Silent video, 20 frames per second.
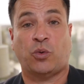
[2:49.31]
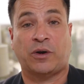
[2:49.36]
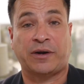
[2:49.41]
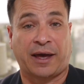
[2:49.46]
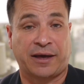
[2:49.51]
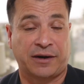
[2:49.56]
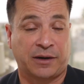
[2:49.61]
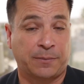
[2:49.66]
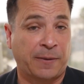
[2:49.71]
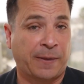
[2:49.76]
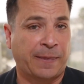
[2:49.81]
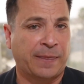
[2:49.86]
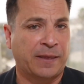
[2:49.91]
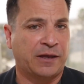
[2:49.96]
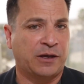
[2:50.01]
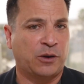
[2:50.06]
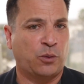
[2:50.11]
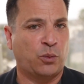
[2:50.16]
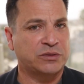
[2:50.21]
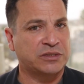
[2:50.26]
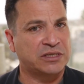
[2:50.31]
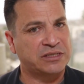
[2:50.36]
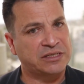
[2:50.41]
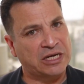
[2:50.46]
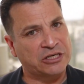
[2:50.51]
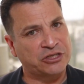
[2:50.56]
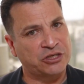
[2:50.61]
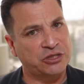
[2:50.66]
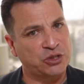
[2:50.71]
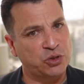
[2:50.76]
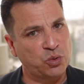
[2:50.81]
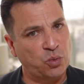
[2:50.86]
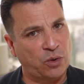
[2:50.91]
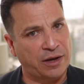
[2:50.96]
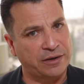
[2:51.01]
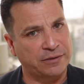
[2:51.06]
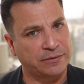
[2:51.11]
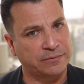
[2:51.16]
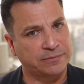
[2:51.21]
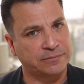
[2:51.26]
1 item, and what's a Section 2
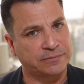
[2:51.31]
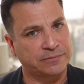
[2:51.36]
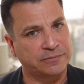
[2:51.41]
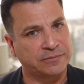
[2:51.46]
item?